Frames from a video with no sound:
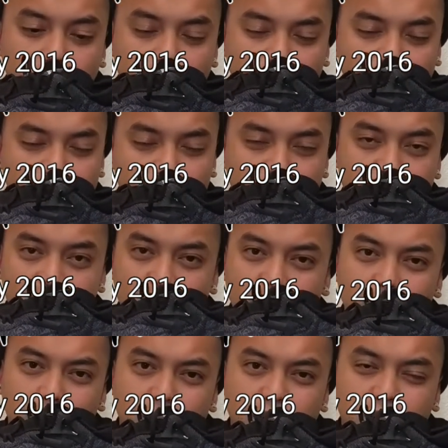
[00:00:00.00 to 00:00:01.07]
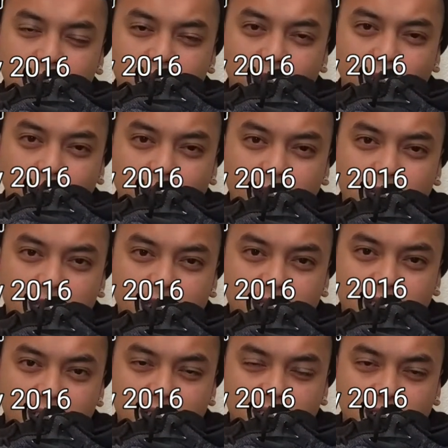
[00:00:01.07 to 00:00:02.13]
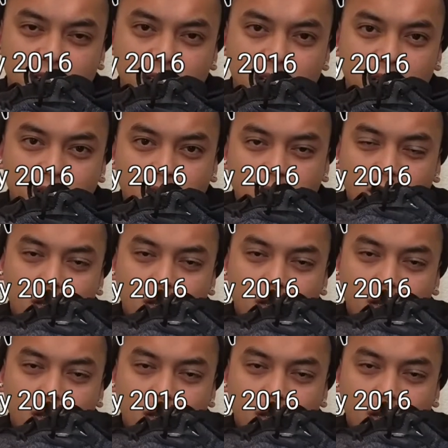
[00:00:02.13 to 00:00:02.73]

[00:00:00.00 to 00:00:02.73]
Christmas Giveaway 2016